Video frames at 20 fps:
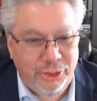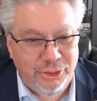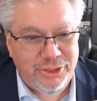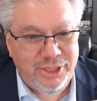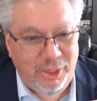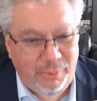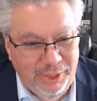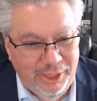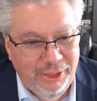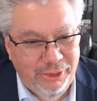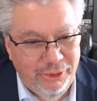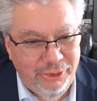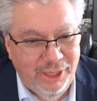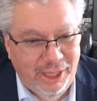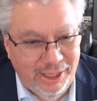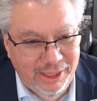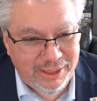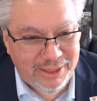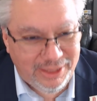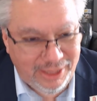goods come into the
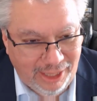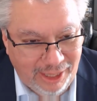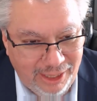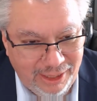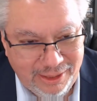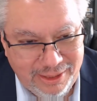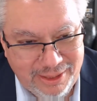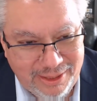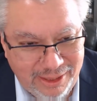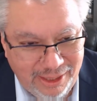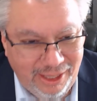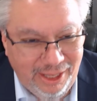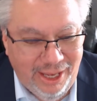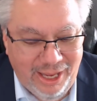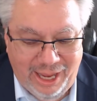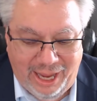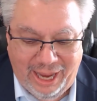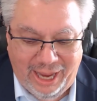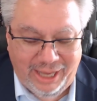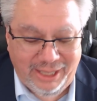United States,
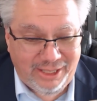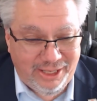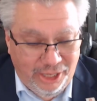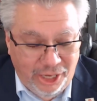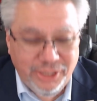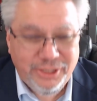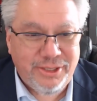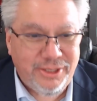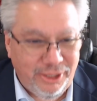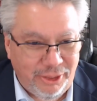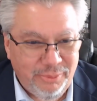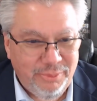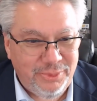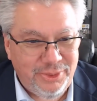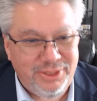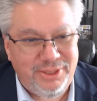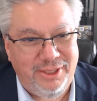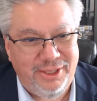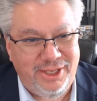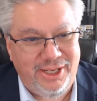and
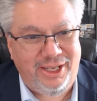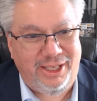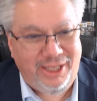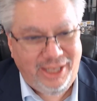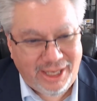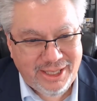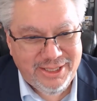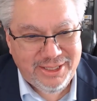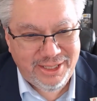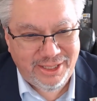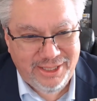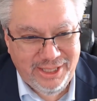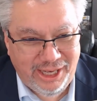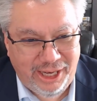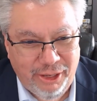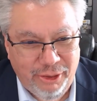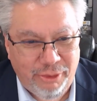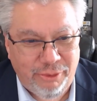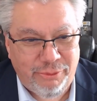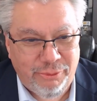customs collects the
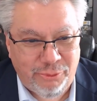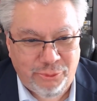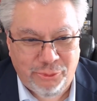tariff